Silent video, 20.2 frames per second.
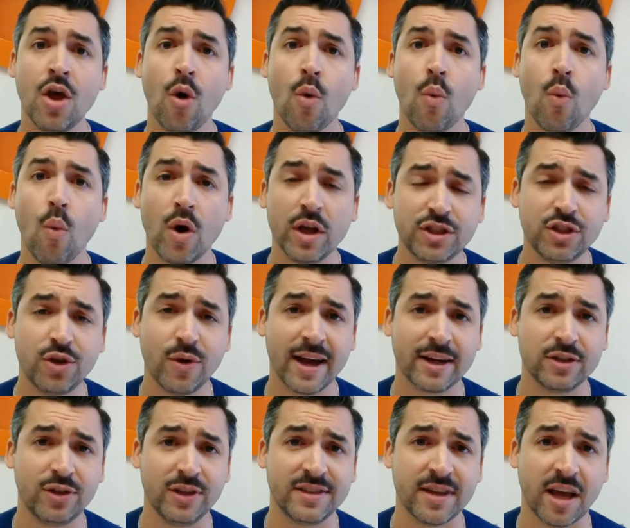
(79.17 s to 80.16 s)
once you
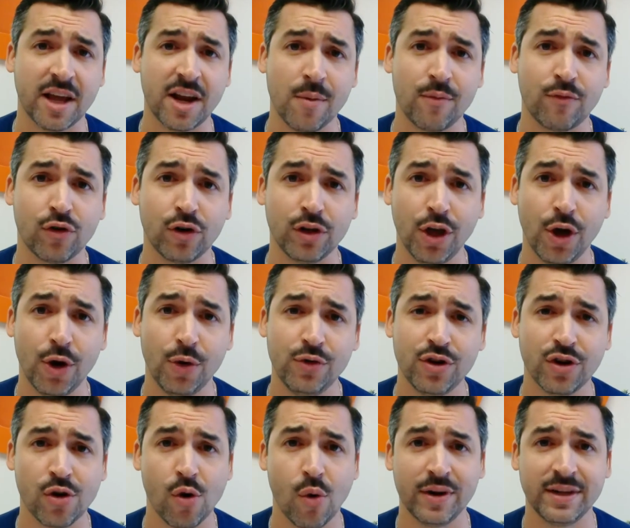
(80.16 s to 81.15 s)
actually sign up for a loan,
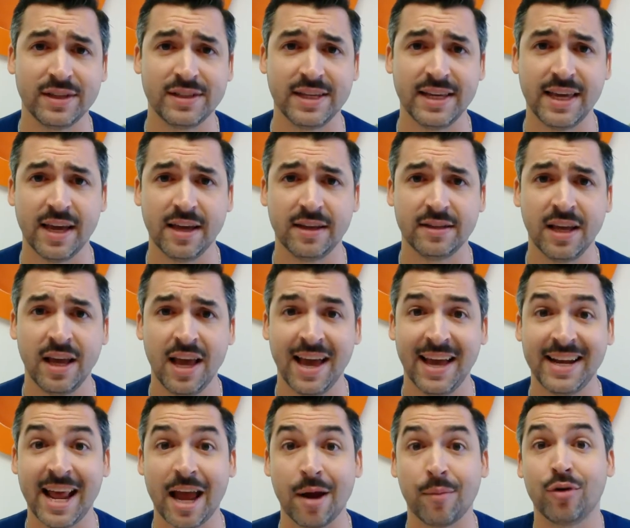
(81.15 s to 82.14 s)
you're going to get
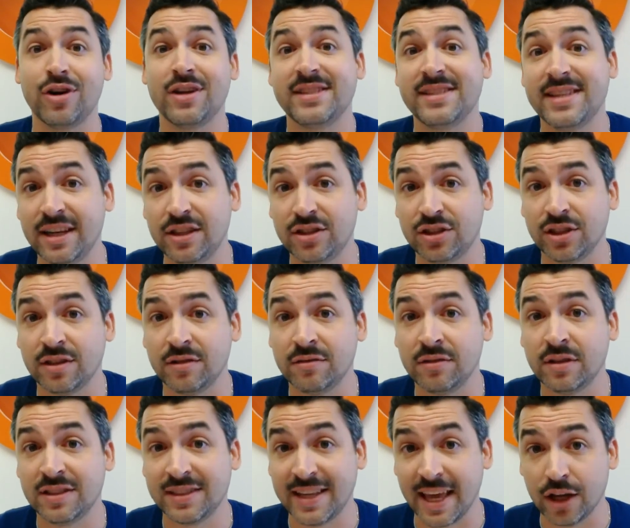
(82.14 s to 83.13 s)
an
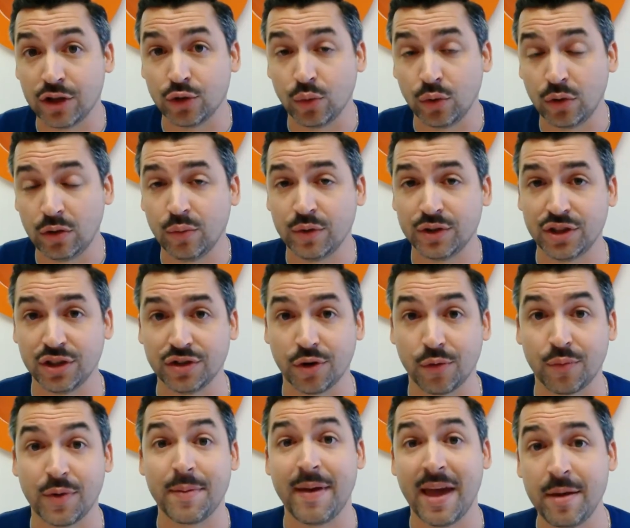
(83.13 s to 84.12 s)
amortization schedule, which is a
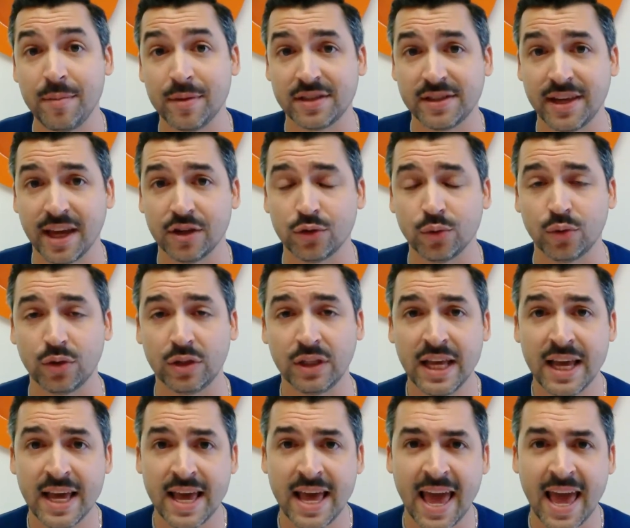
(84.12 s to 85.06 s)
repayment schedule,